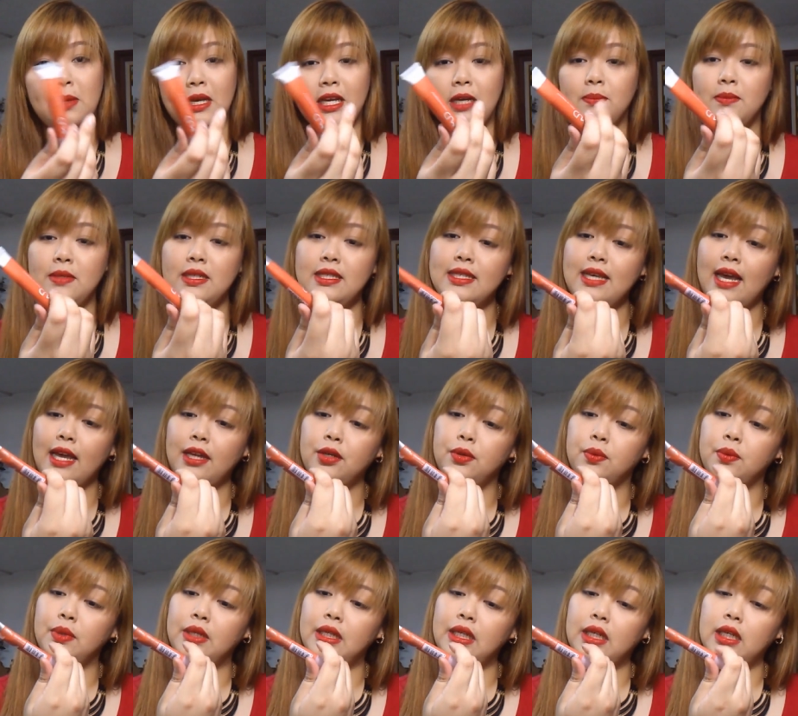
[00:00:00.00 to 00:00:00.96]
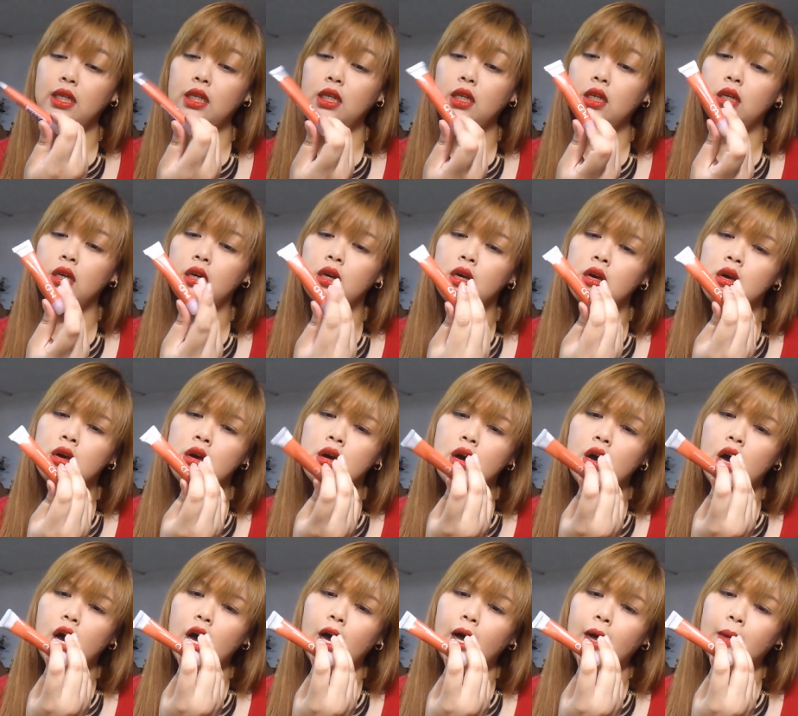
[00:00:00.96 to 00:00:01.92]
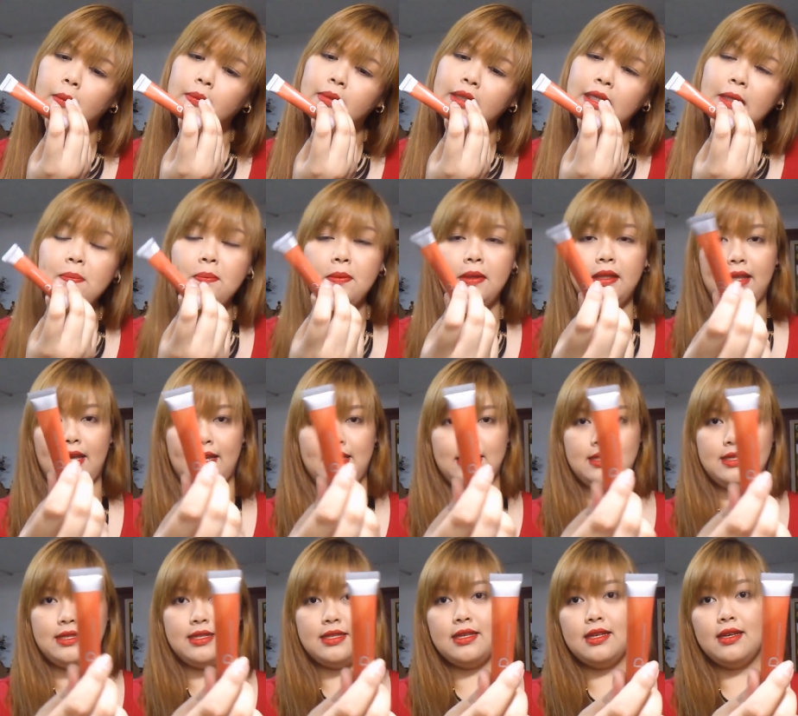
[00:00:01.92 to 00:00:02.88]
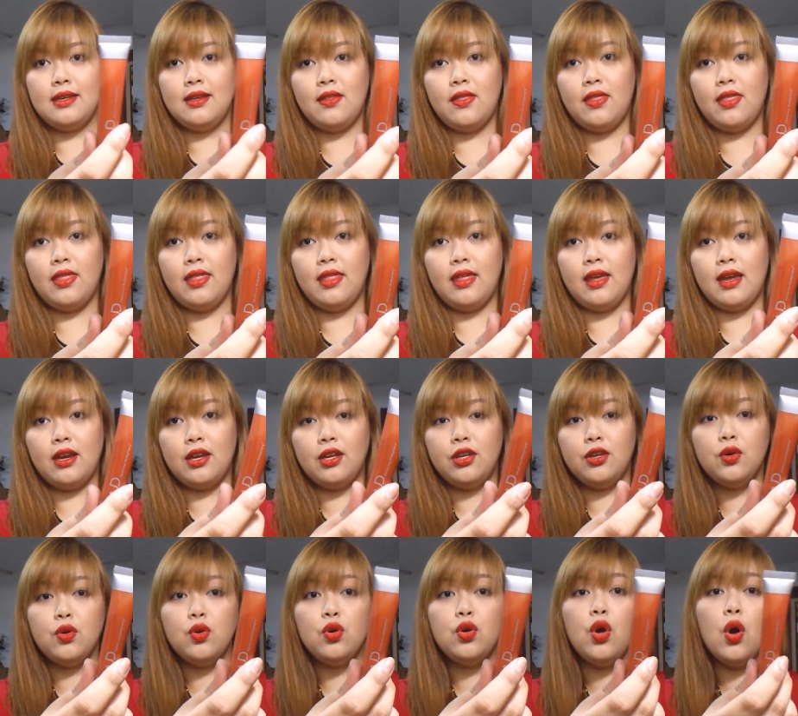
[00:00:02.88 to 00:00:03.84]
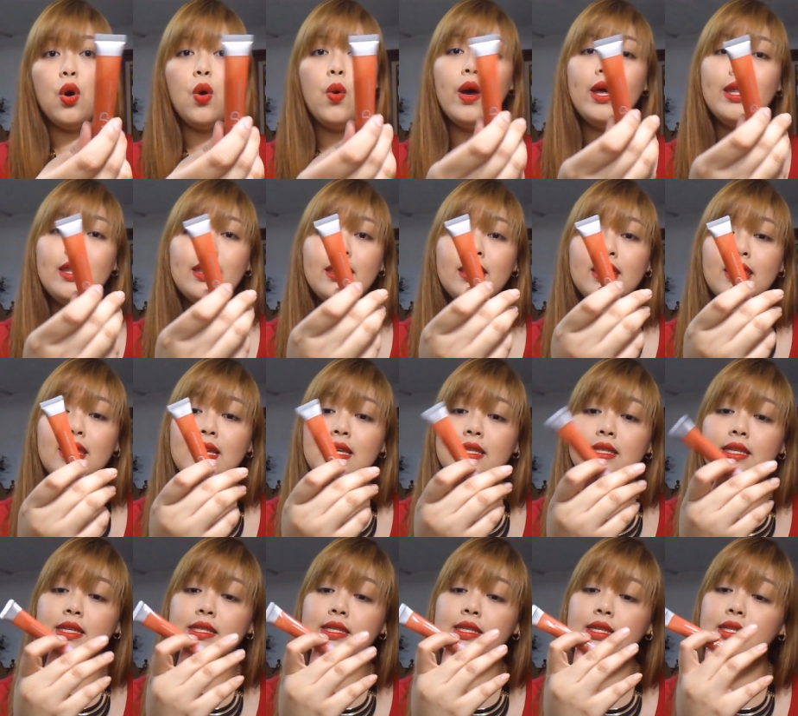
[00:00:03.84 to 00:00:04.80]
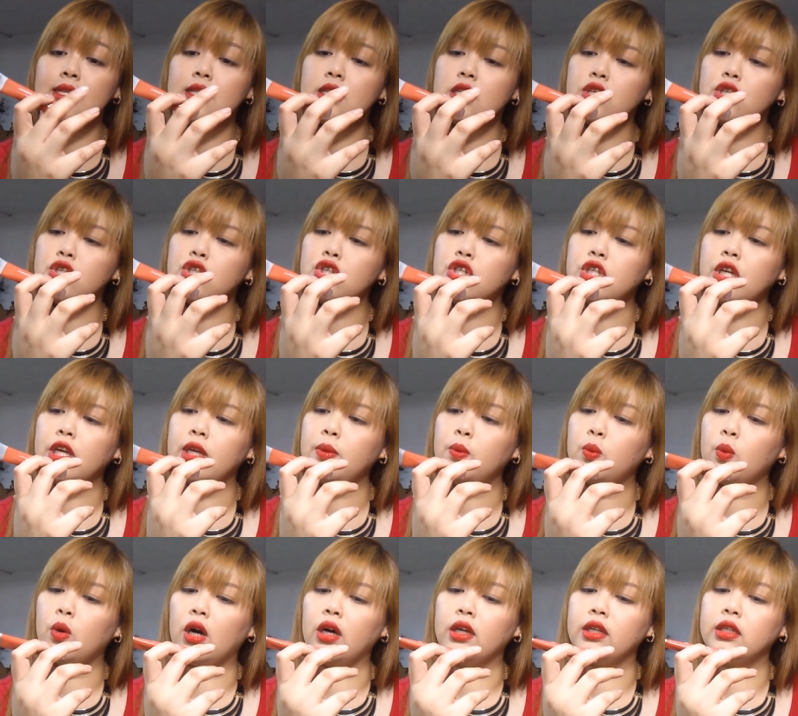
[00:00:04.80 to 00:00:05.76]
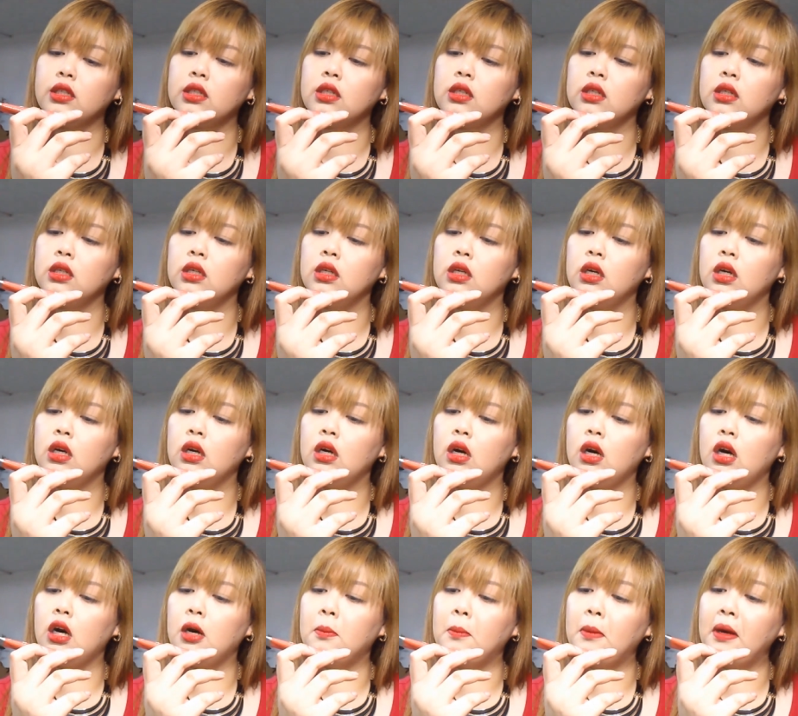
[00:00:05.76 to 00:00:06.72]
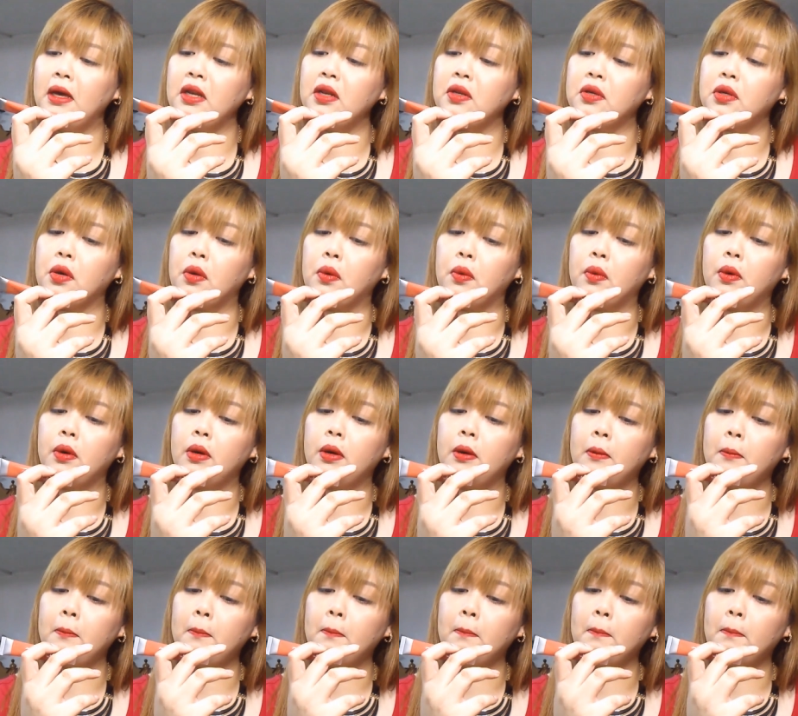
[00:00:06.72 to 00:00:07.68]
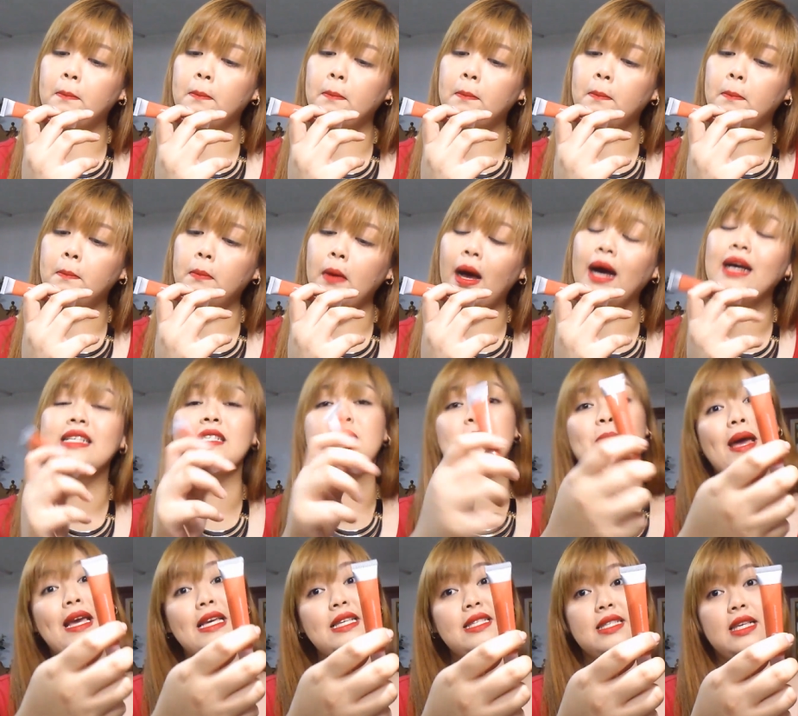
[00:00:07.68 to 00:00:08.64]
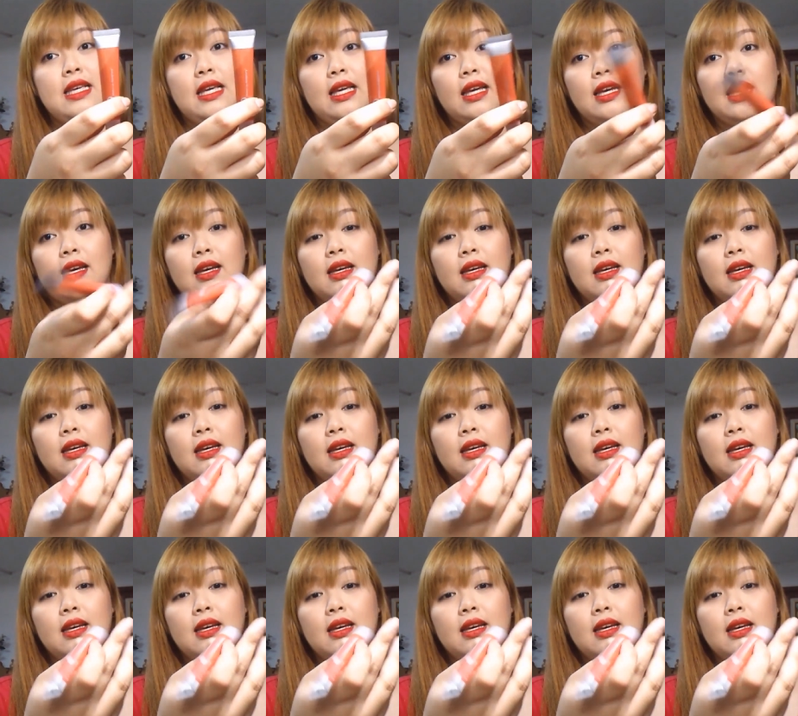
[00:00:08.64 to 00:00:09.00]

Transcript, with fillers: Makeup Designory um, Lip Glaze. There you go. And this is in the shade what? Um, I don't know. Ah, uh, Spicy.